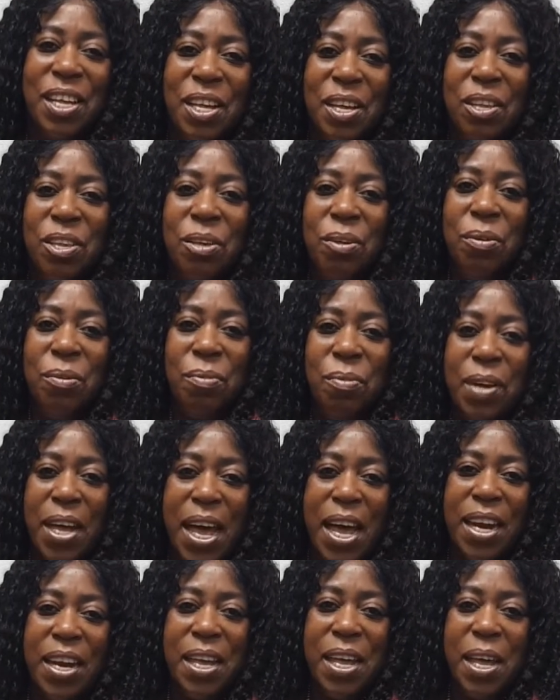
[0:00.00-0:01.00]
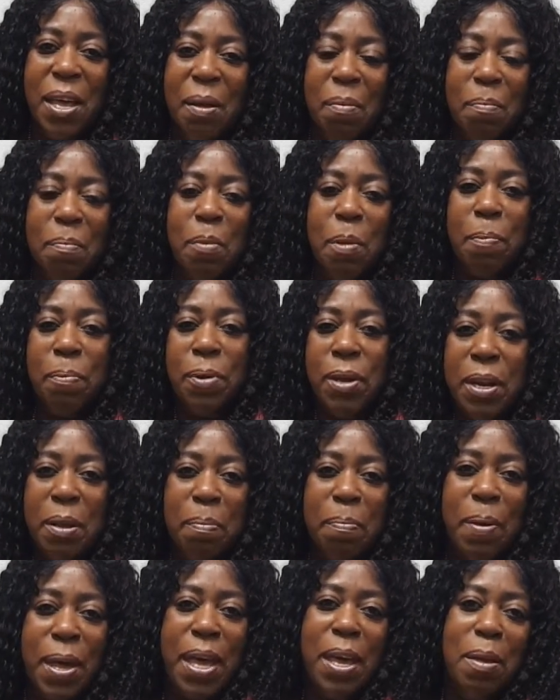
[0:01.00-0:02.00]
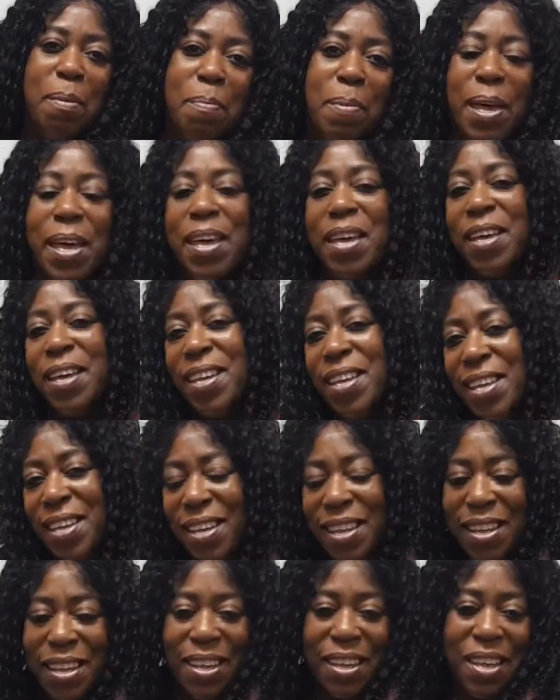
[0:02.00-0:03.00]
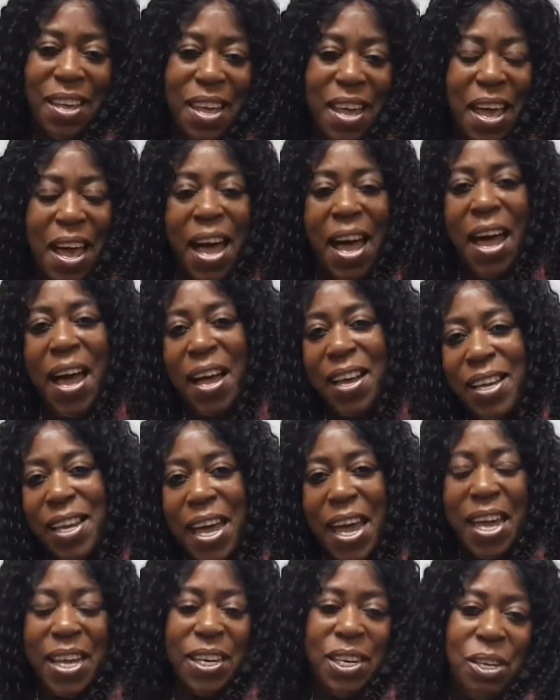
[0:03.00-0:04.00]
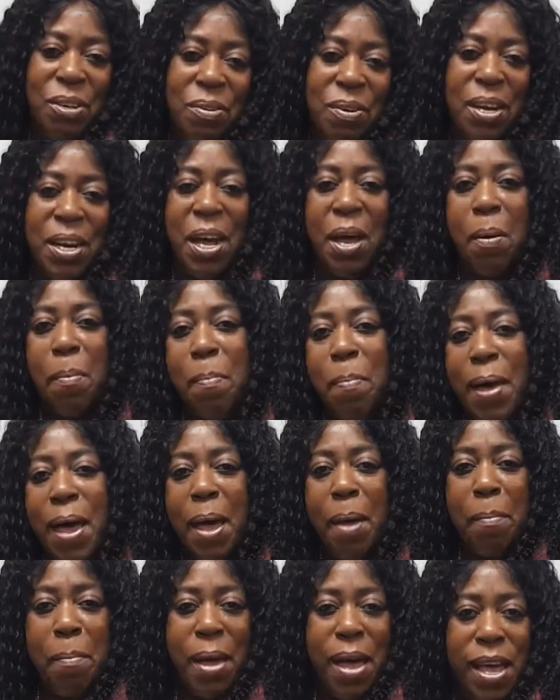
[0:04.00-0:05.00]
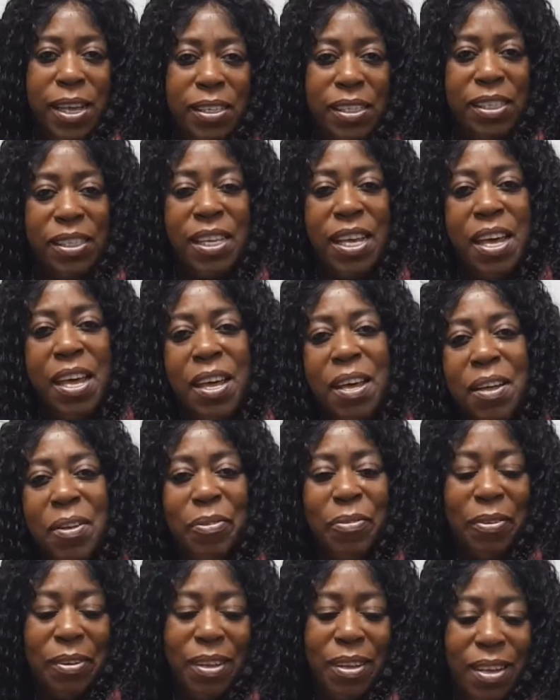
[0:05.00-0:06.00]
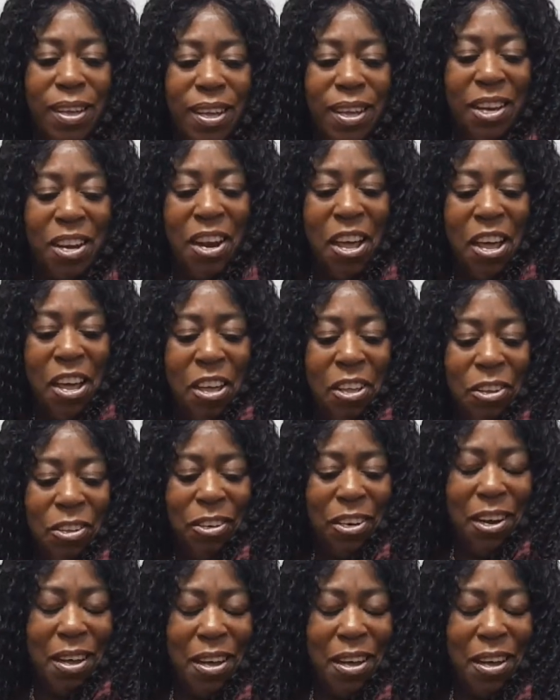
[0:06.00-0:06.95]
You gotta help me, pretty baby. I can't do it all by myself. No.